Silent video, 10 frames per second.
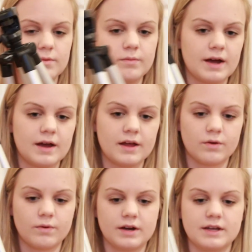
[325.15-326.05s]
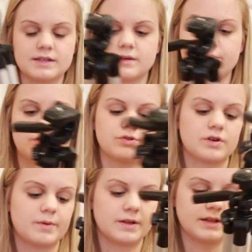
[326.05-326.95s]
My other one is a better
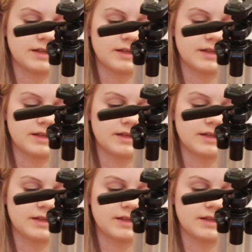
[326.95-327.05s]
tripod than